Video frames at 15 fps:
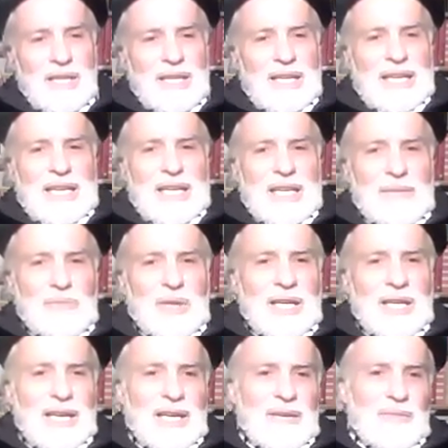it
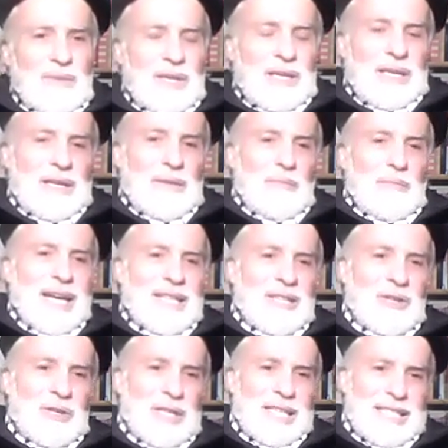became
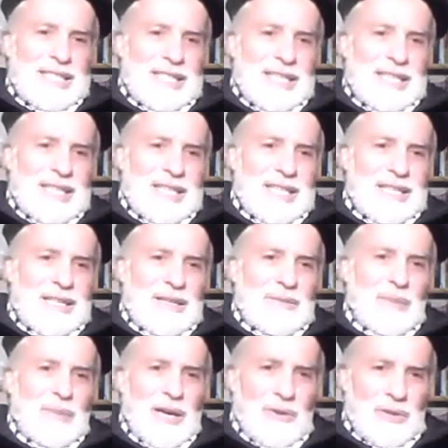materialistic
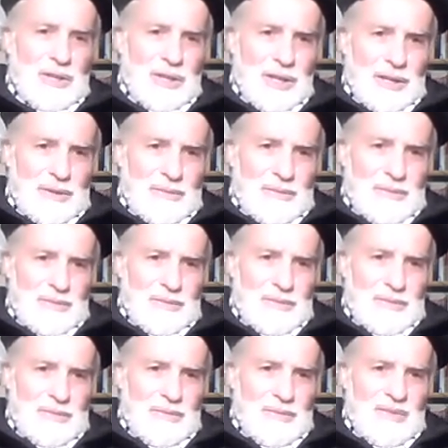paradigm.
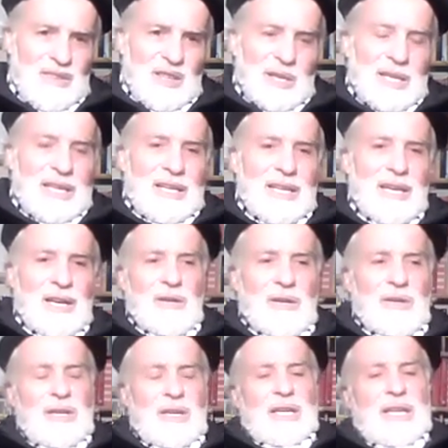Now,
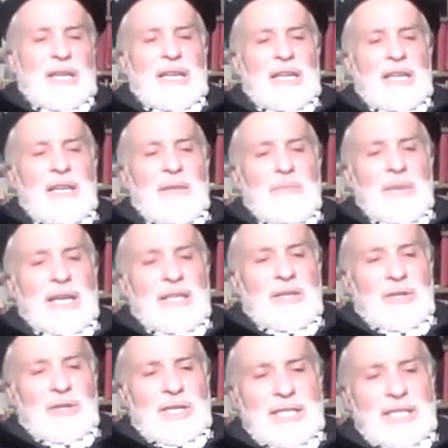in
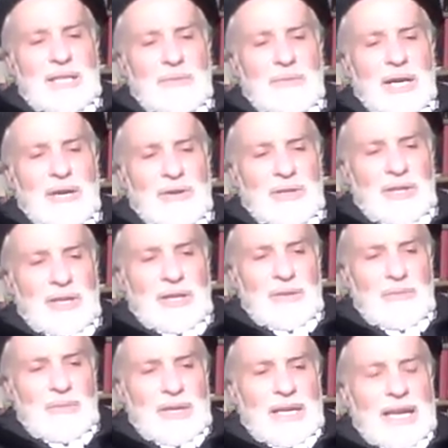materialistic paradigm,
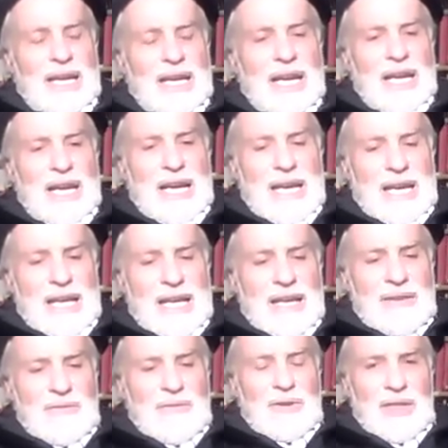
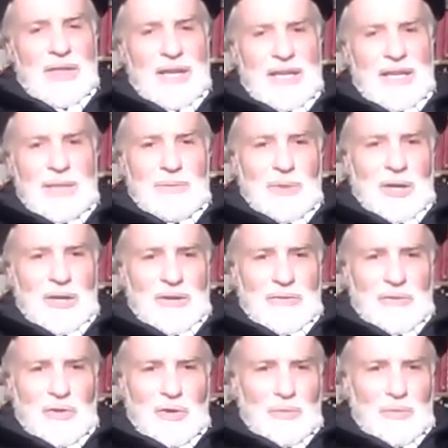everything is by a
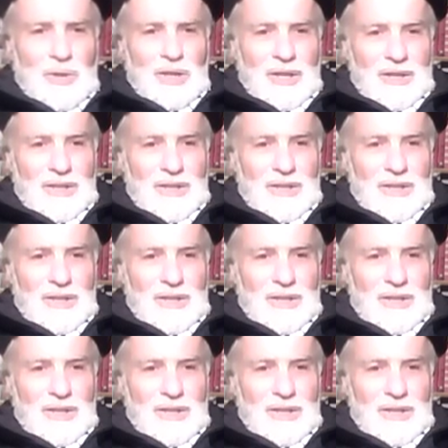formula,